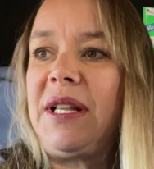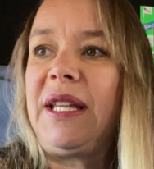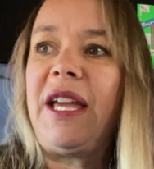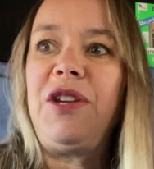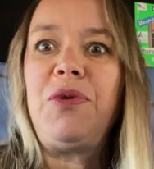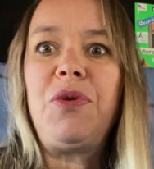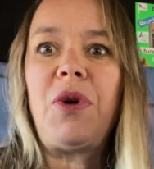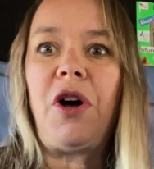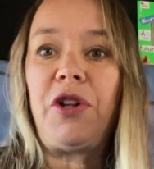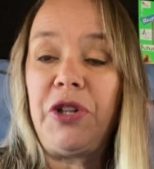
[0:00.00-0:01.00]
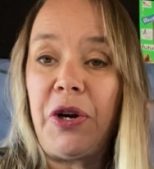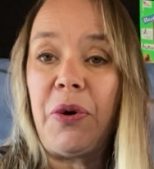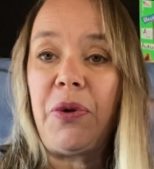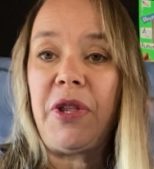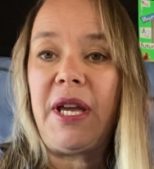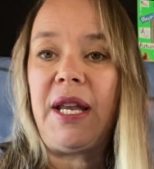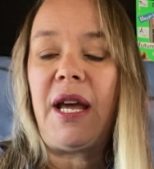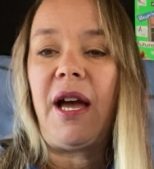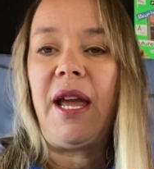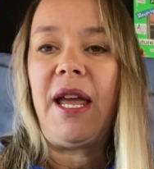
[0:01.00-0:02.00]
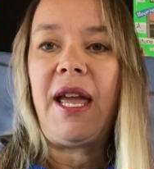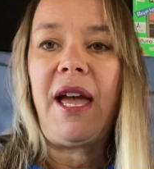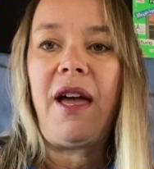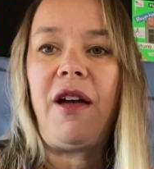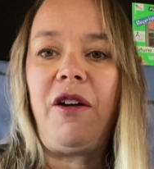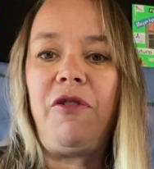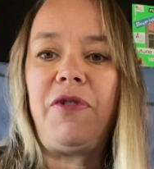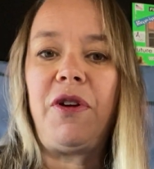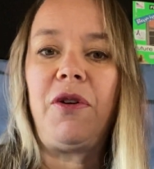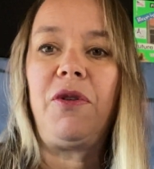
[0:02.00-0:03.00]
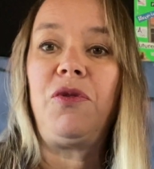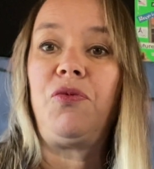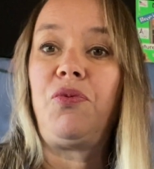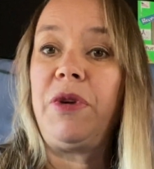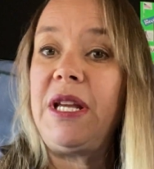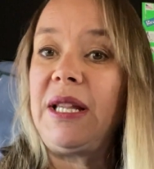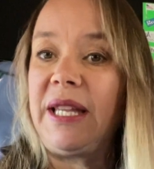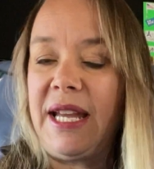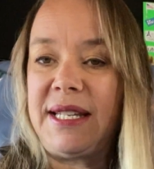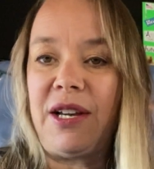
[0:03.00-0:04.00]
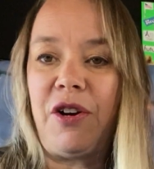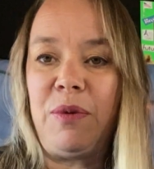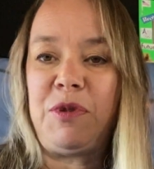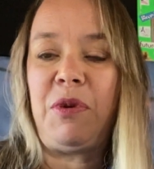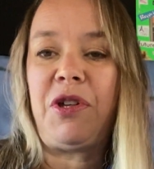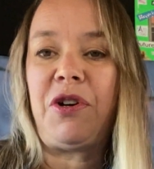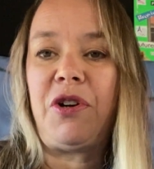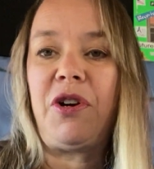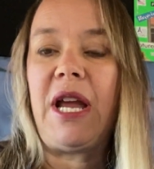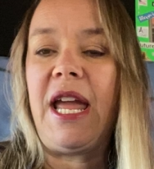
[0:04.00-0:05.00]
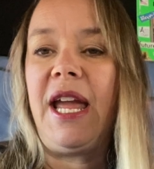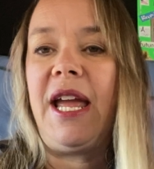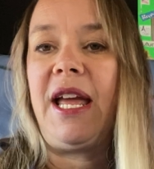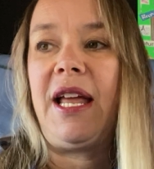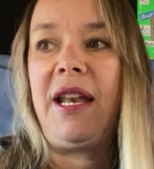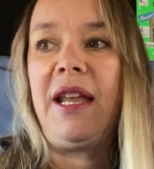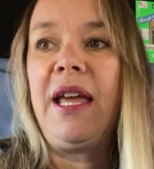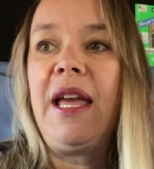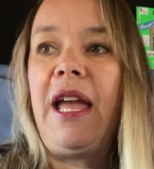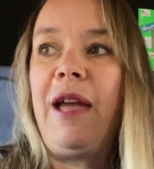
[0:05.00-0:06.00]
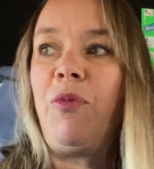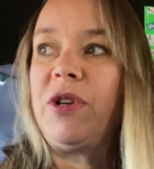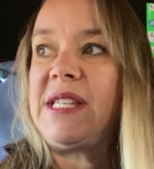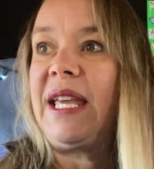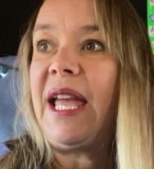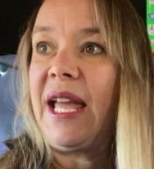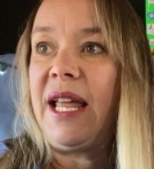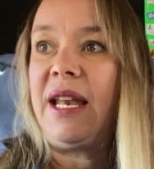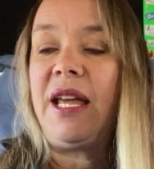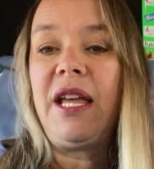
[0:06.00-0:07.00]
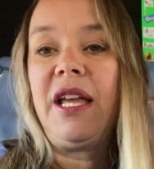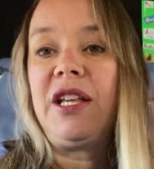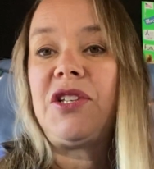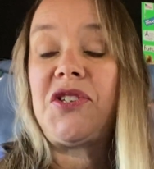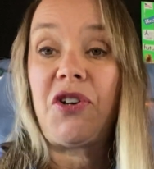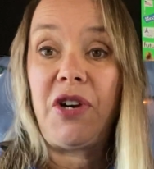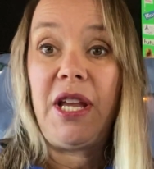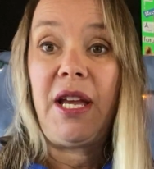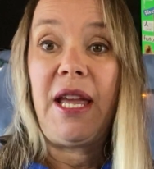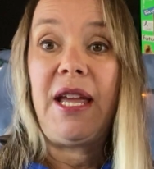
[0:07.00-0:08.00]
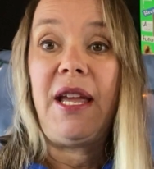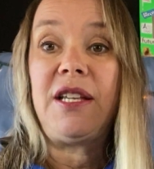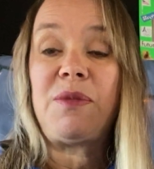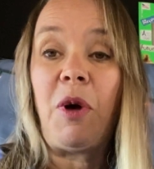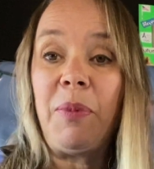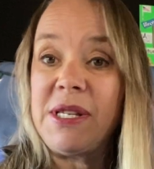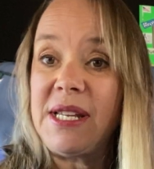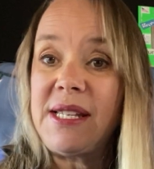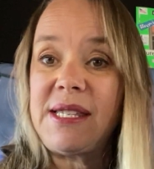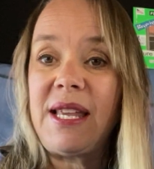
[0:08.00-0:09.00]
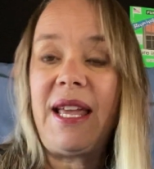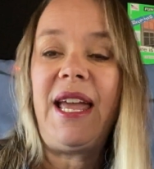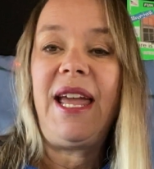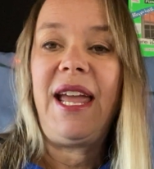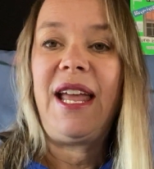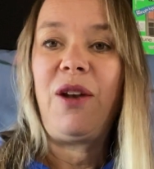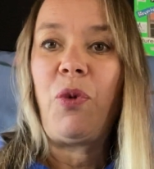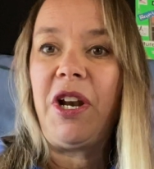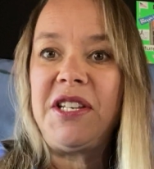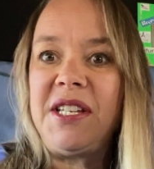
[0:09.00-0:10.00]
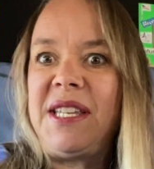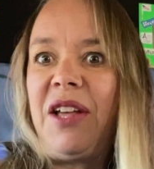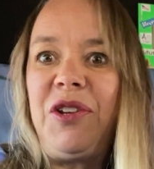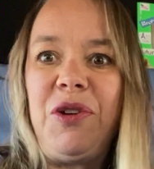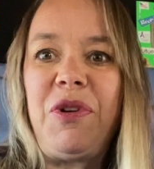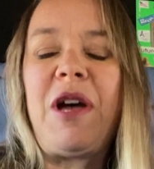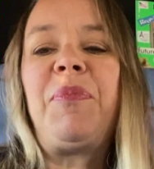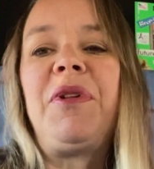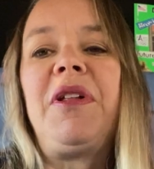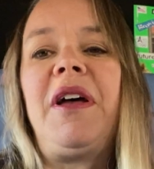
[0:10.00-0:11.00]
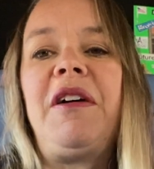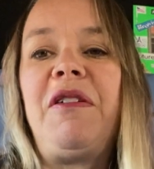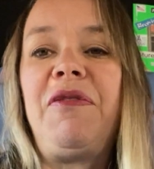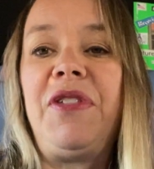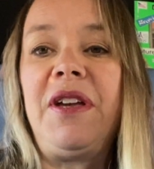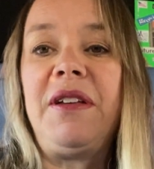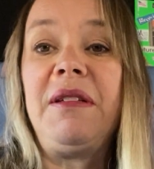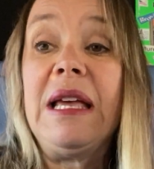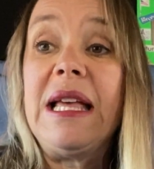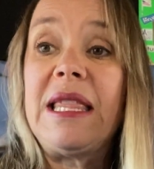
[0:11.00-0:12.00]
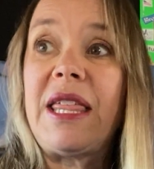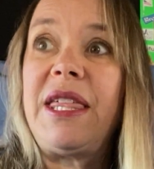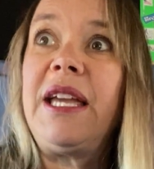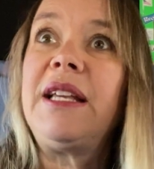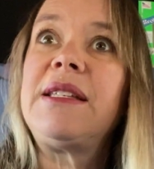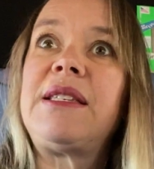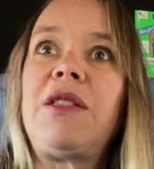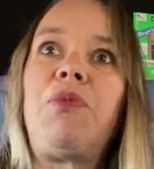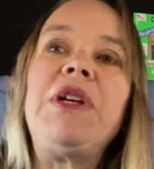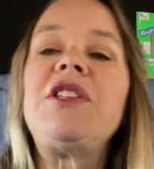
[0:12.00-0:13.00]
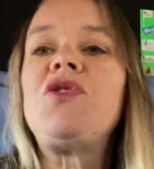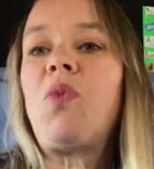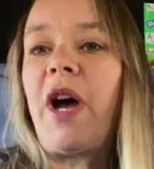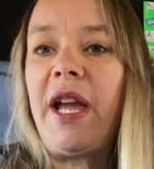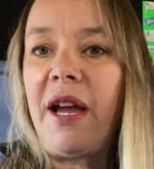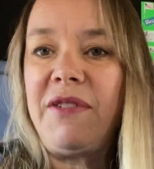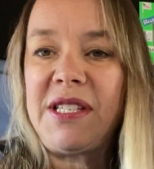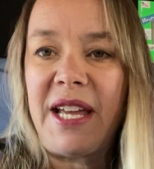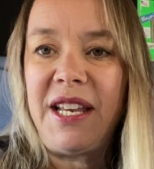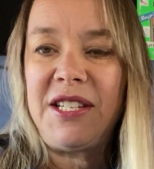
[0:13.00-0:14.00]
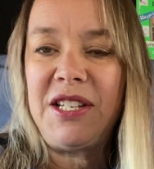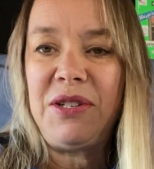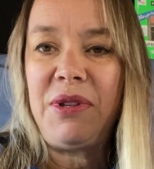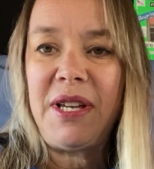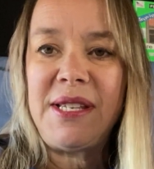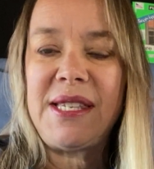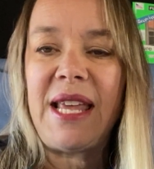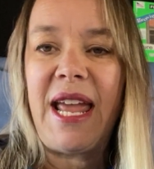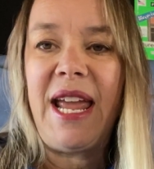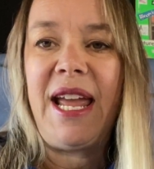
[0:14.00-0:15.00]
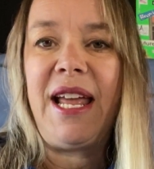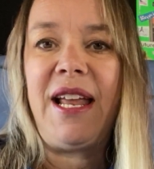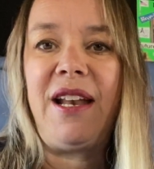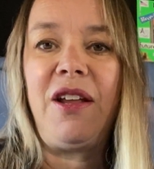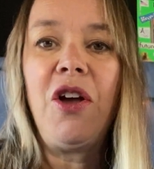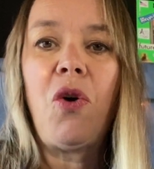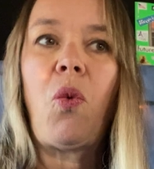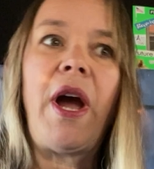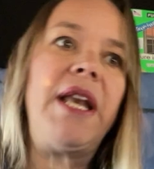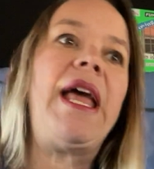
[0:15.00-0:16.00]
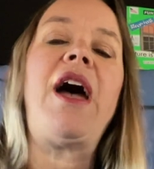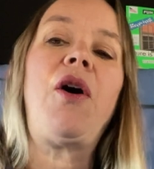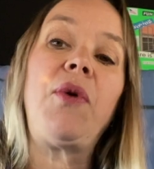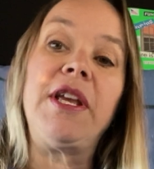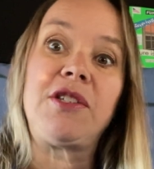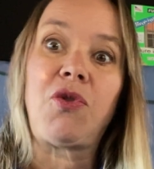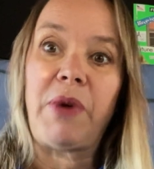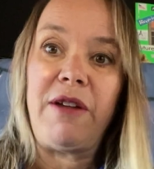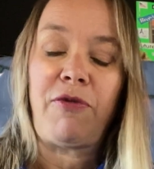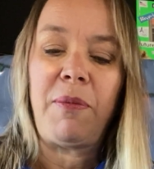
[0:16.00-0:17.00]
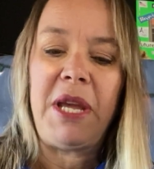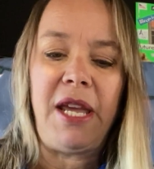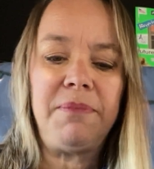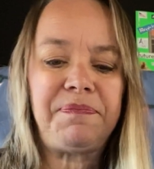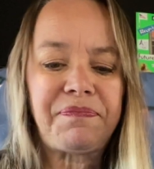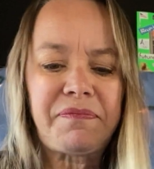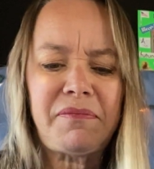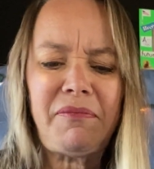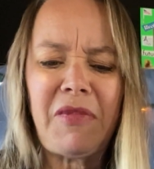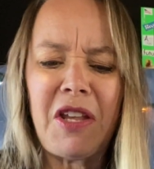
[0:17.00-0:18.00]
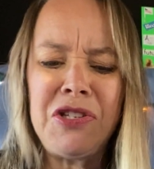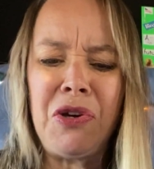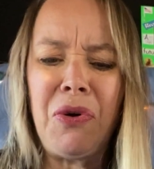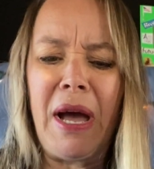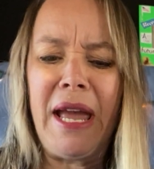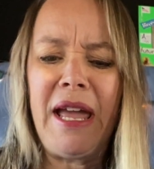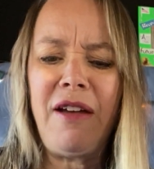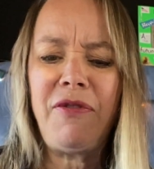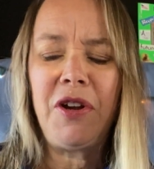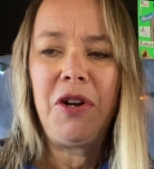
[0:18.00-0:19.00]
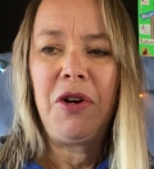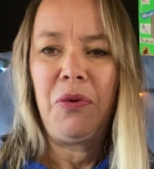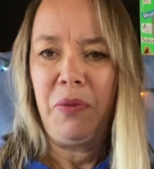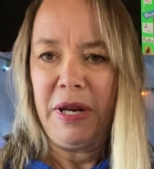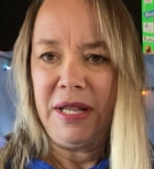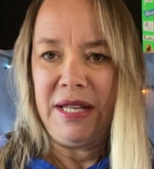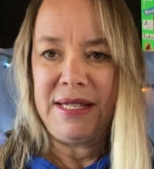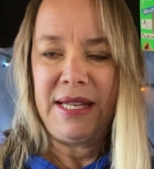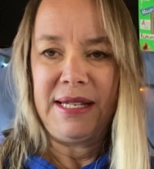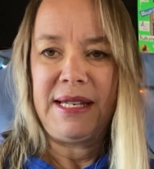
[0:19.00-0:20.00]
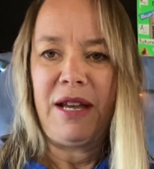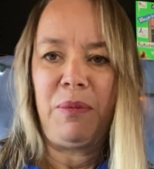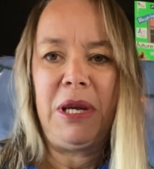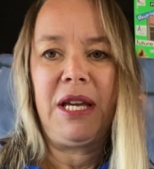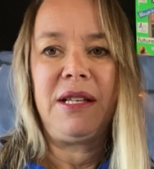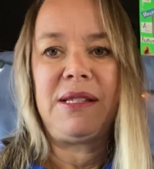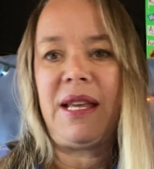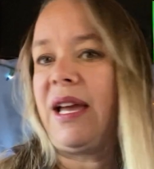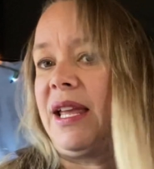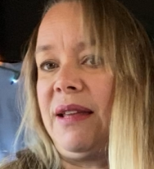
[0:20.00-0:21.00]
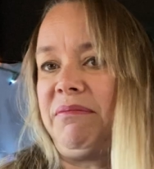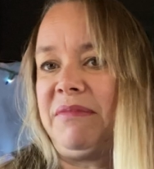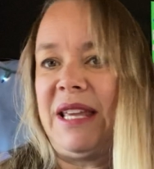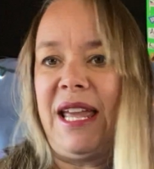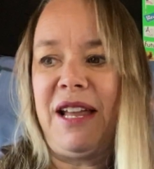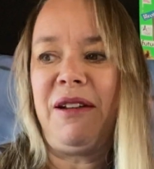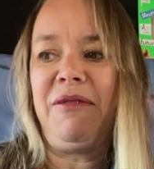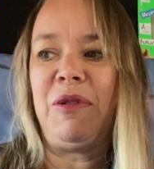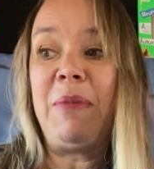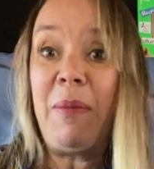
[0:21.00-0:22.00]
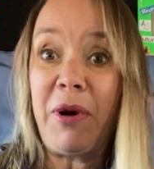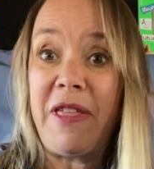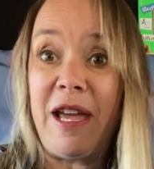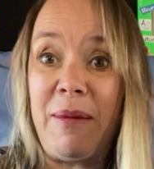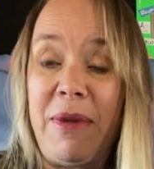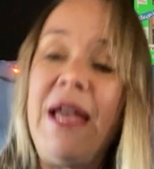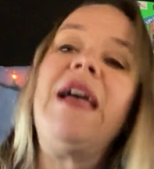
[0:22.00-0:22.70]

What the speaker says: let you all know that I have relinked arms with her and am once again starting a small business, and wanted to tell you a couple of the things, the reasons why I've decided to do this and why now is great for me. So I have written these things down because I can't remember them.